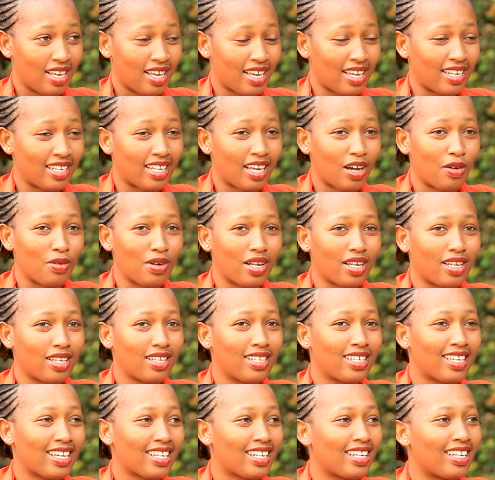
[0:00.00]
And I would
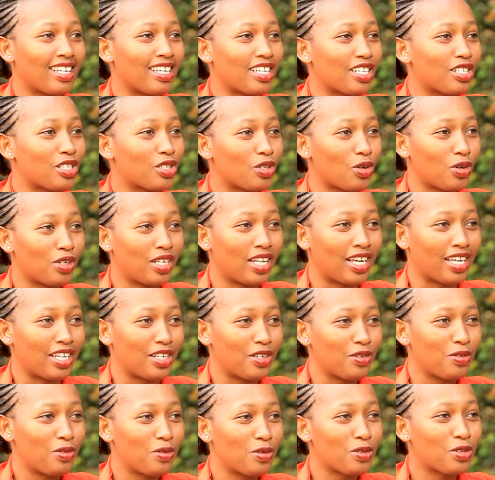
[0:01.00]
get like soda.
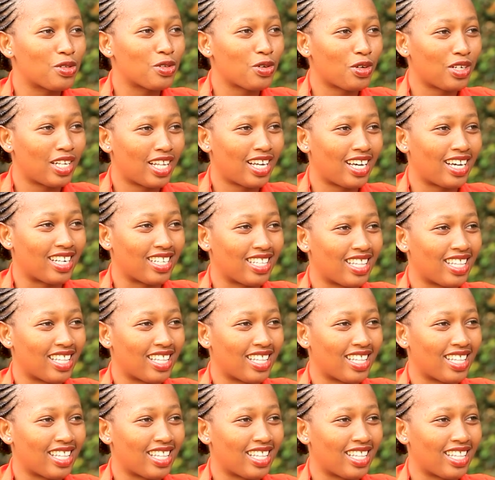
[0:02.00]
And soda at